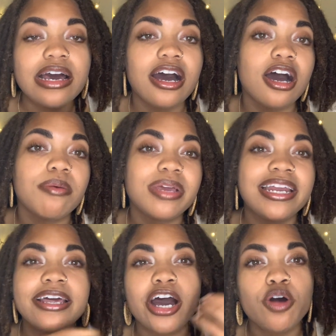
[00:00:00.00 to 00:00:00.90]
and
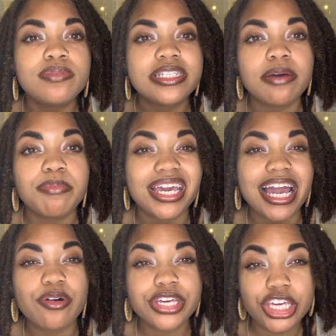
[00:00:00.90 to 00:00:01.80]
it helps them pick
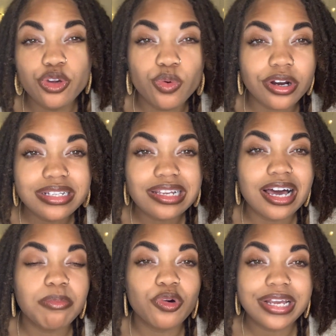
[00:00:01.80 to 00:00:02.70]
out keywords a
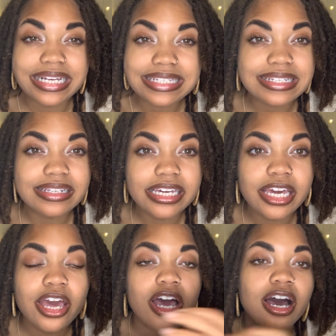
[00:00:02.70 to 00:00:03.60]
lot more easily
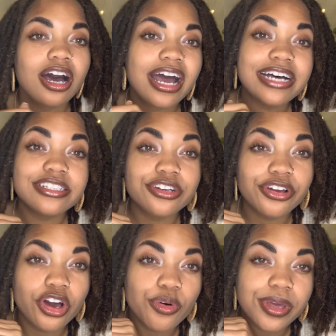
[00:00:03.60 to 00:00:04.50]
as they're
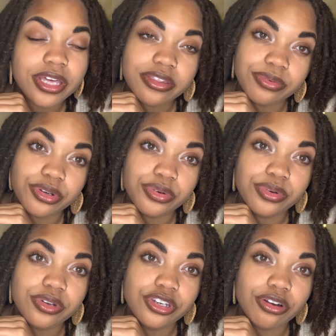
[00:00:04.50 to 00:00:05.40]
going through
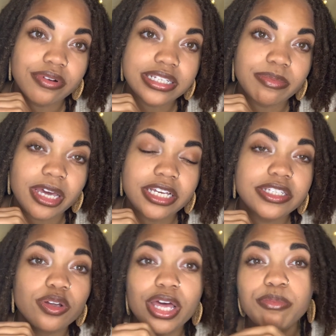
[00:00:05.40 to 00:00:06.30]
your resume.
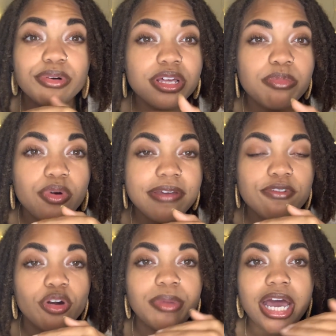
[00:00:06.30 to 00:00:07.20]
So like bullet point
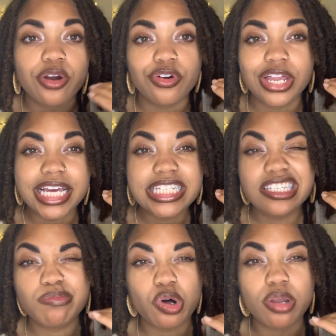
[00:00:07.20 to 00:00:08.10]
format or like
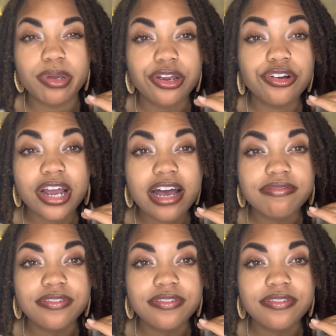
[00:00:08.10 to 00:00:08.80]
small paragraph